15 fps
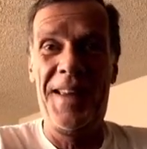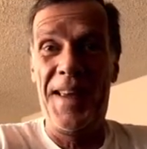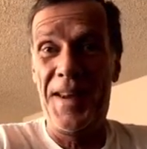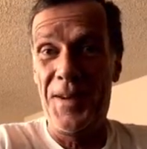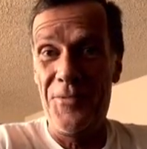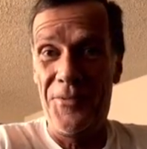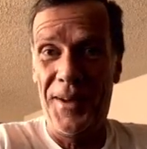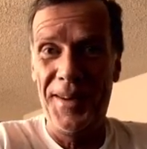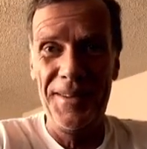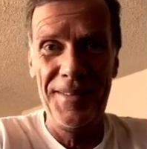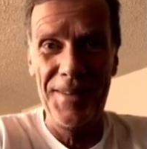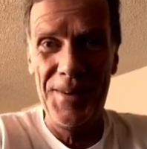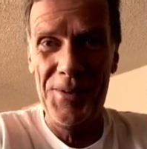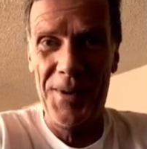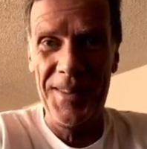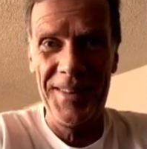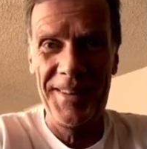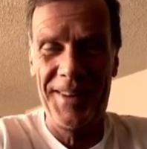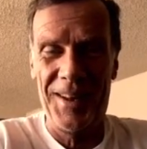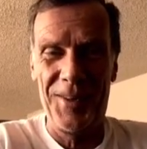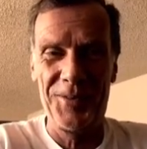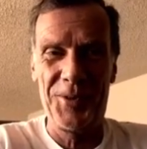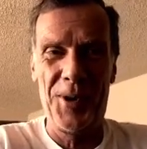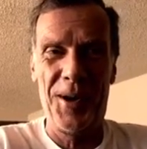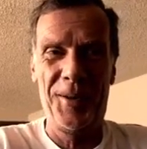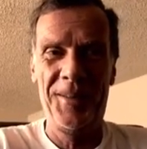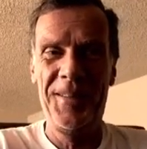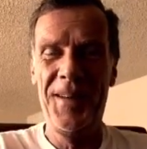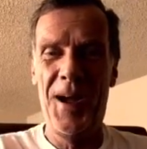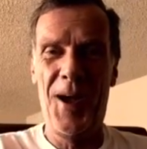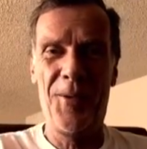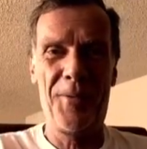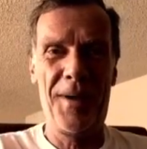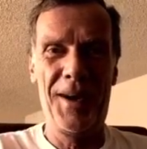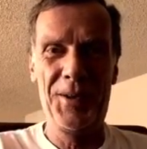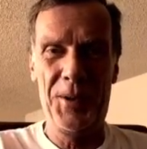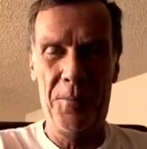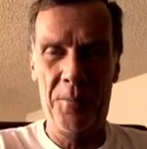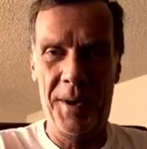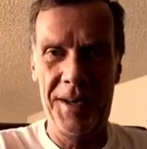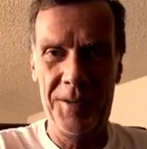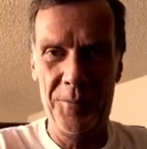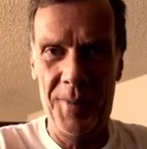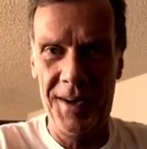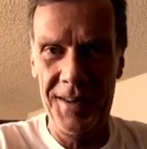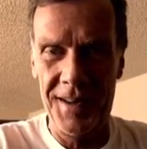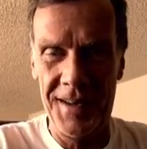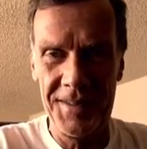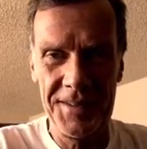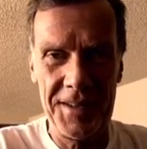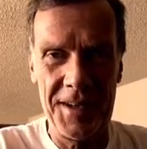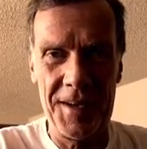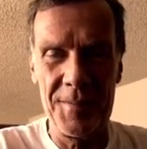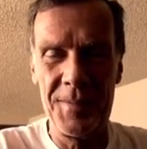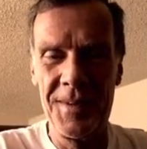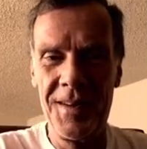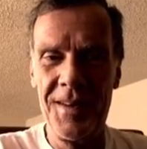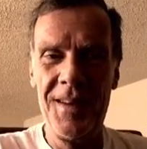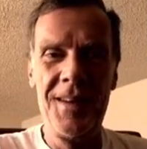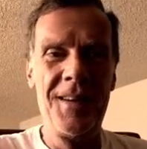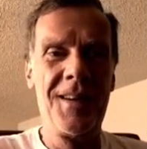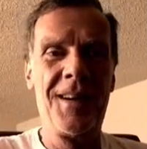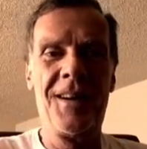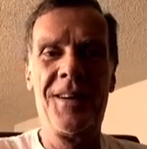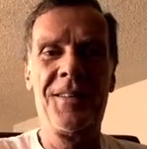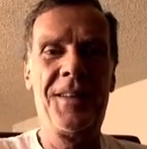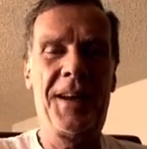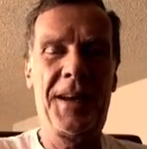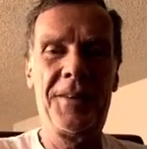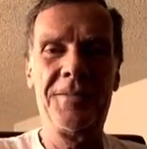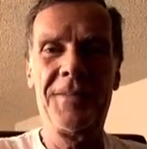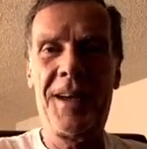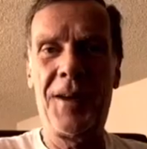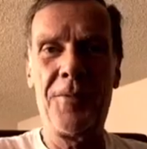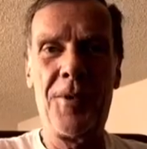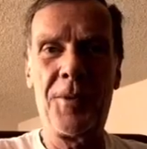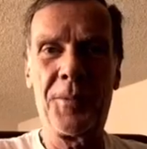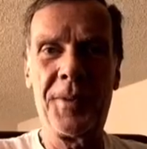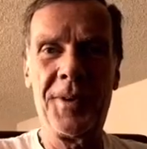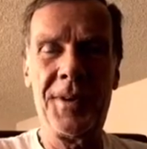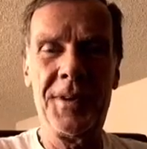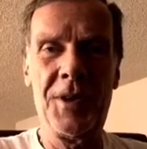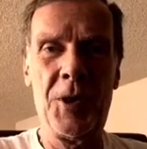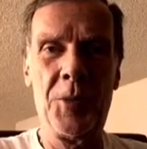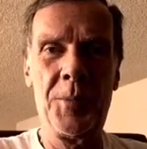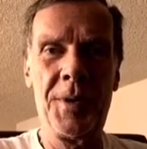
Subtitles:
And if I do, I think I'll have gone around the bend by that time that I won't really know.